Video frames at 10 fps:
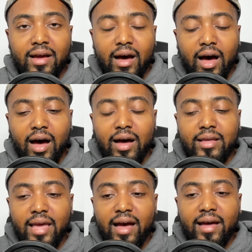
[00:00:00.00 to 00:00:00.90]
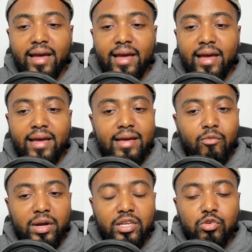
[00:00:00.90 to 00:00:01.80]
Yeah,
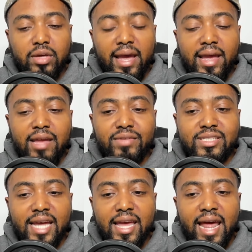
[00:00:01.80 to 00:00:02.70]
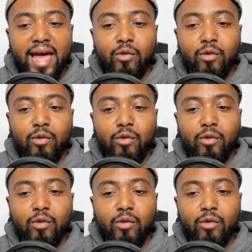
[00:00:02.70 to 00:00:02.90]
when you can't even say that